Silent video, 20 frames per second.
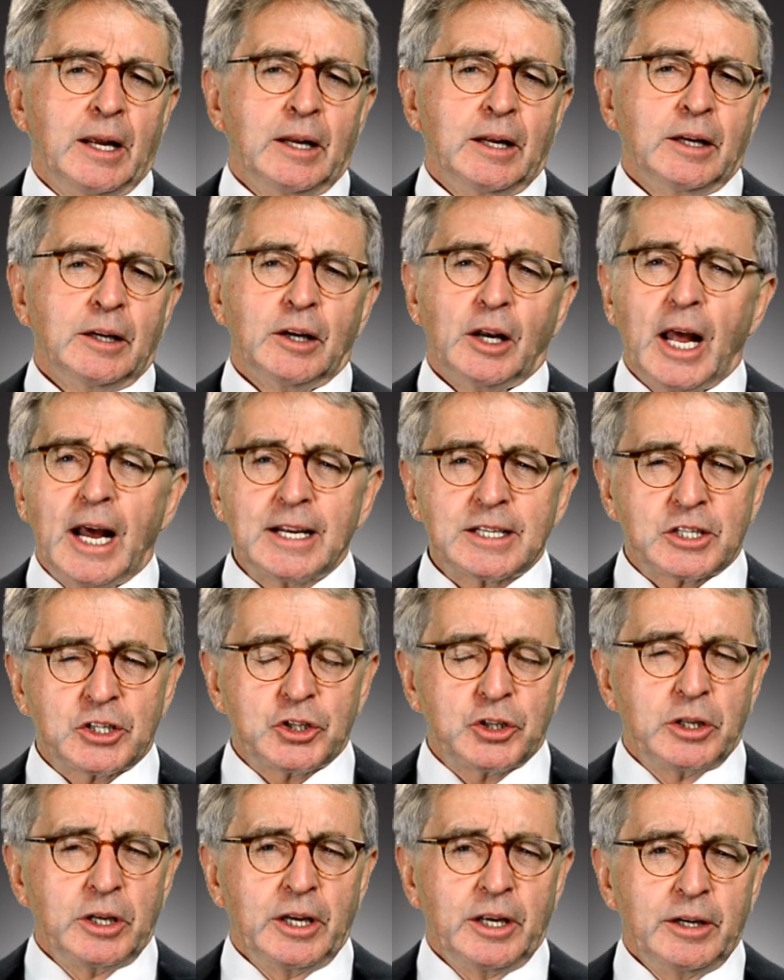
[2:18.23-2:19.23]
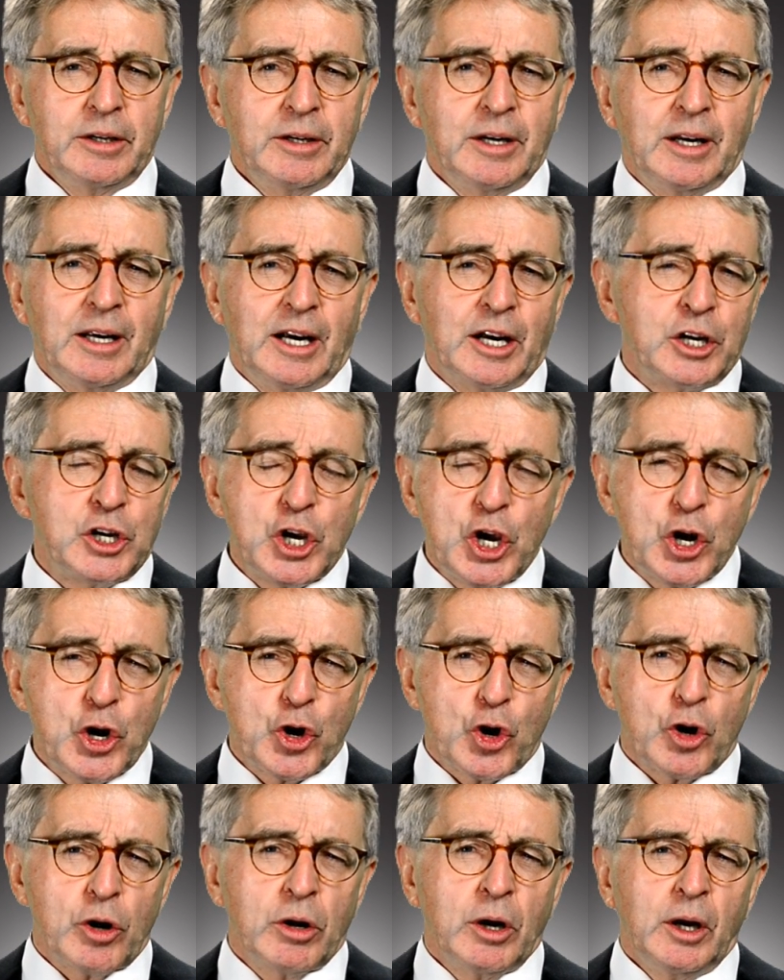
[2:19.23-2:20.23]
less than a
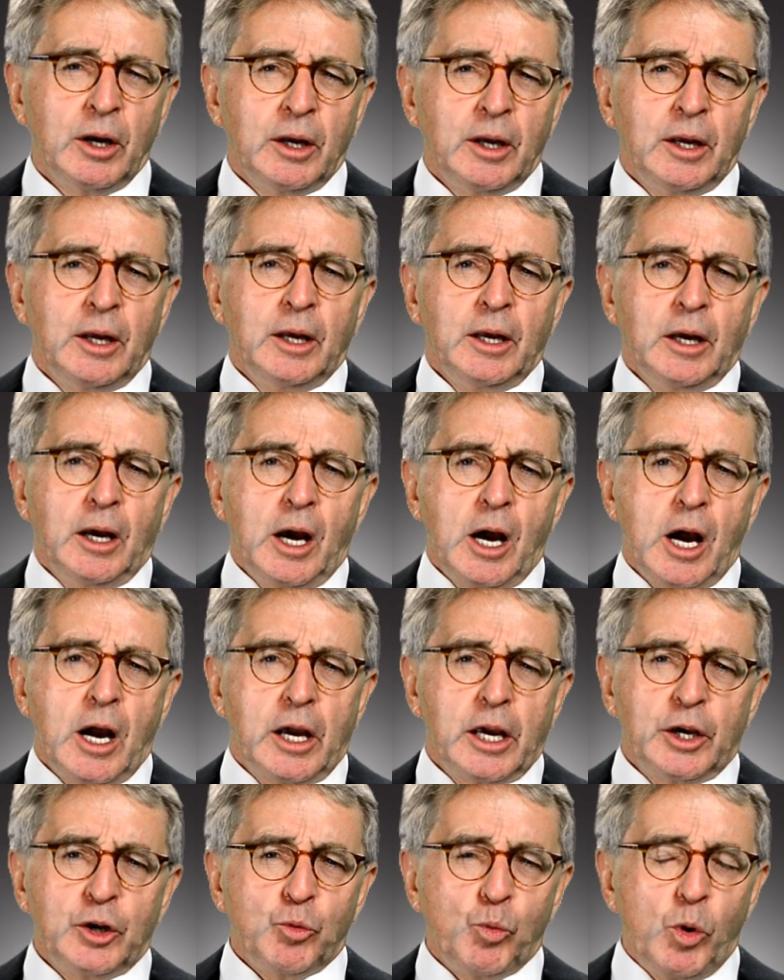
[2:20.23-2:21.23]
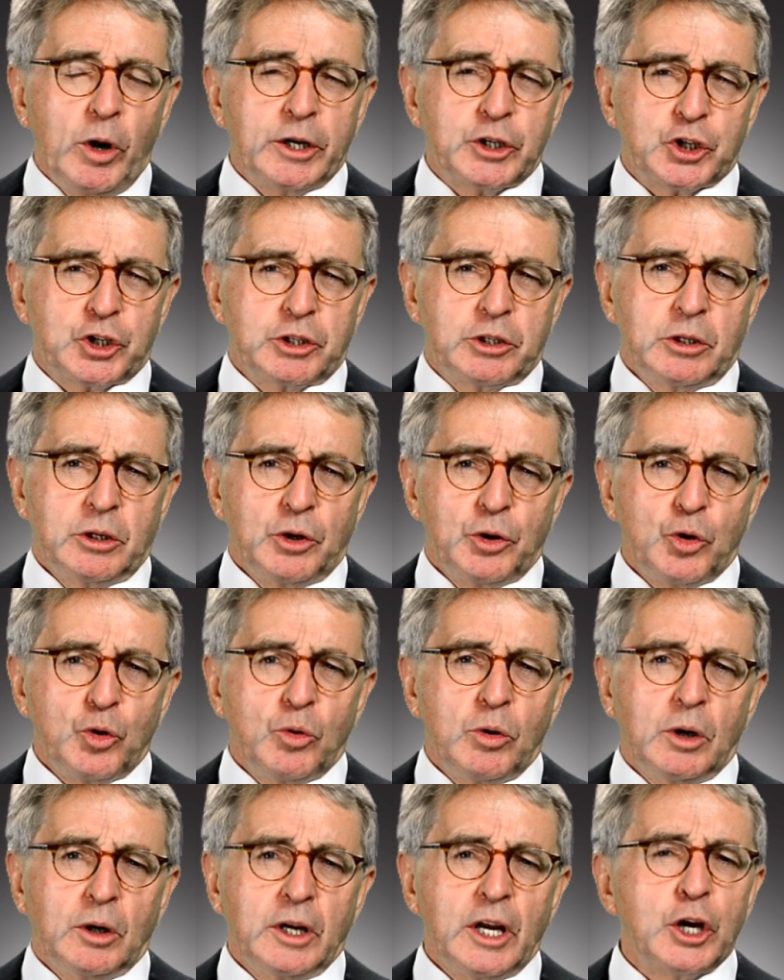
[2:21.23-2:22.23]
year in which
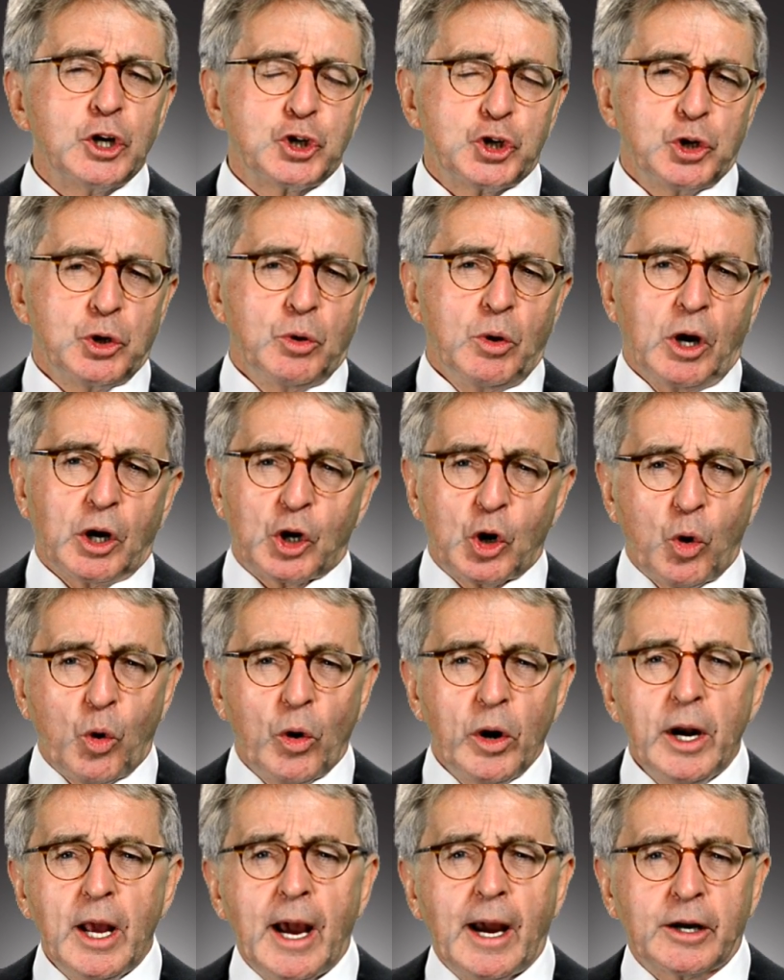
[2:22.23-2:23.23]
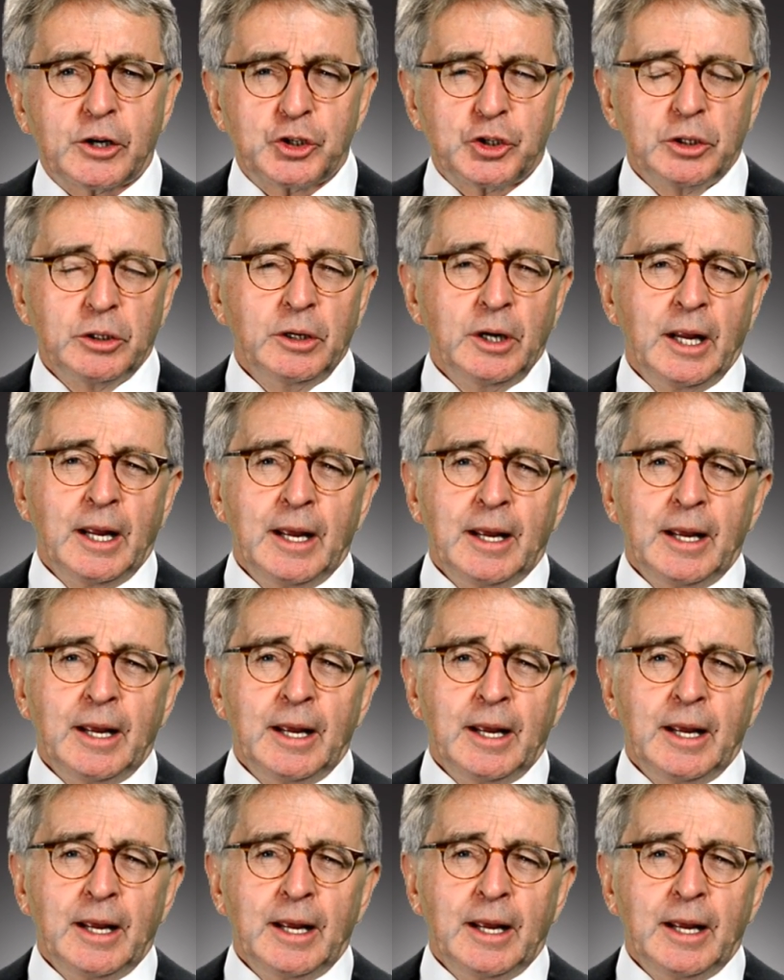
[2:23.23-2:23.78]
to issue a court action,